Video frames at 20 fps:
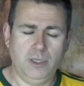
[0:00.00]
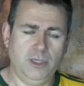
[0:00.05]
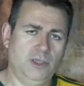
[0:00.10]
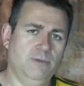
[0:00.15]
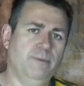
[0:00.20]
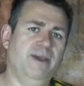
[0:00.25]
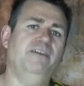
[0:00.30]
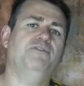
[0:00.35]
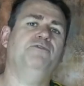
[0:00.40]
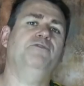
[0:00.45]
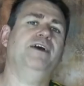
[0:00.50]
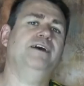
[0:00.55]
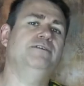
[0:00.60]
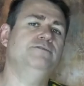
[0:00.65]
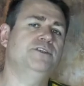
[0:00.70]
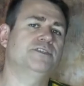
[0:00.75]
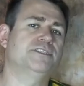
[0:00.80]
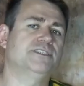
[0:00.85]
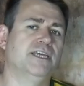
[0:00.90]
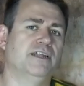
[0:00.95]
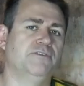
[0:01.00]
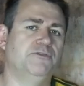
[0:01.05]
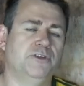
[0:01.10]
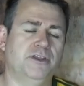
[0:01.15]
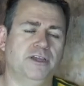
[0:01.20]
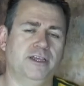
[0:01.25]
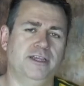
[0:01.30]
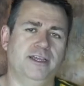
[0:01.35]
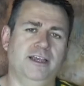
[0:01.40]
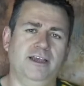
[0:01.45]
You may have found yourself
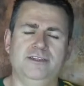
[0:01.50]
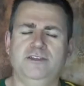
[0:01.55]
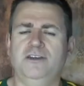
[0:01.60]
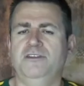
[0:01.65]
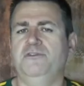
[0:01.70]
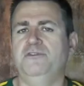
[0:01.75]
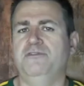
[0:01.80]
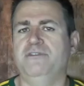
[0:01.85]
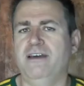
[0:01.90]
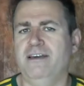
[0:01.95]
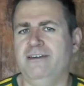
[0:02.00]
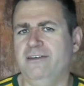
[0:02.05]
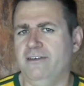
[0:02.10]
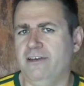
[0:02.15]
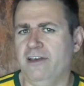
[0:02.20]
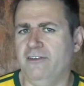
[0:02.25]
at a, I don't know if you've had,